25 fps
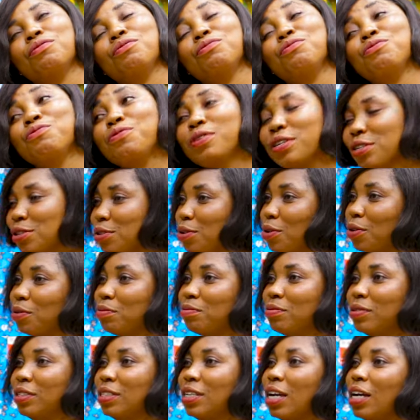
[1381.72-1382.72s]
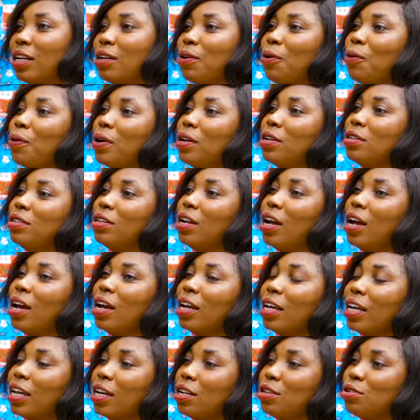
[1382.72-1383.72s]
wisdom than Queen,
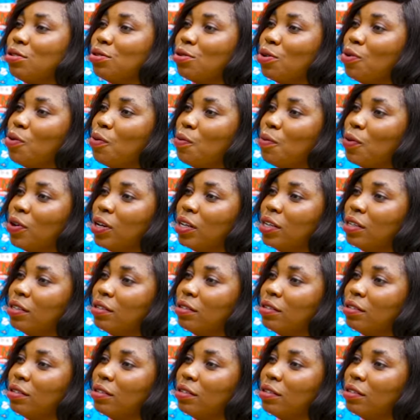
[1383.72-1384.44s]
uh, King Solomon.